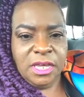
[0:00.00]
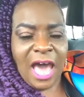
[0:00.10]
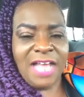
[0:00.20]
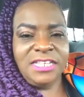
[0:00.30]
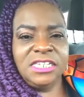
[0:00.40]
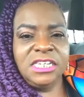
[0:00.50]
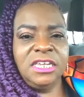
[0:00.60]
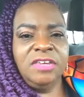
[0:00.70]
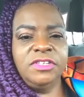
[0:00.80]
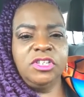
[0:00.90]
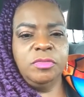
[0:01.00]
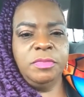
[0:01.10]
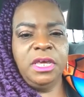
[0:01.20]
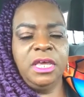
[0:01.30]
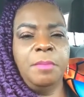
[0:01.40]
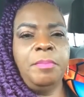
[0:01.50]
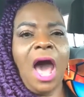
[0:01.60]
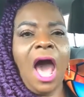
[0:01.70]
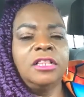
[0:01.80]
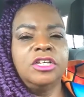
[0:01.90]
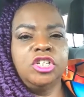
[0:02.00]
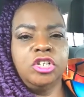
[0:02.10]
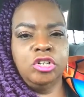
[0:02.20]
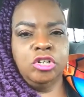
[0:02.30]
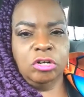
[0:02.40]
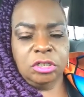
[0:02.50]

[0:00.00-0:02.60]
God doesn't give it to me in a polished look.